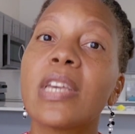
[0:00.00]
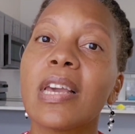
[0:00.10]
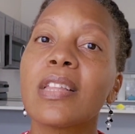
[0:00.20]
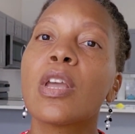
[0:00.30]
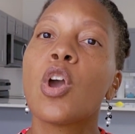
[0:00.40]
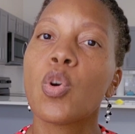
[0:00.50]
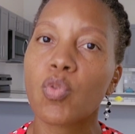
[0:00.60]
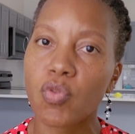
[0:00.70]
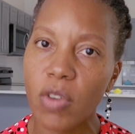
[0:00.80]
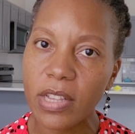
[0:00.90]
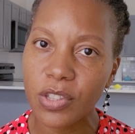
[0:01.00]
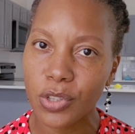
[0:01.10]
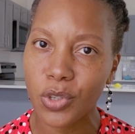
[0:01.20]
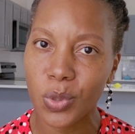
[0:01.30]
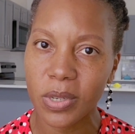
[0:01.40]
can
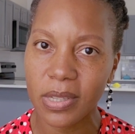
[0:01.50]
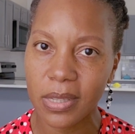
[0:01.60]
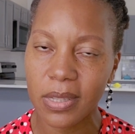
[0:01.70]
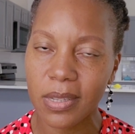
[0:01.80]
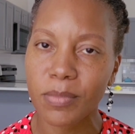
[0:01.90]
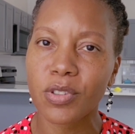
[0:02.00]
rest your system,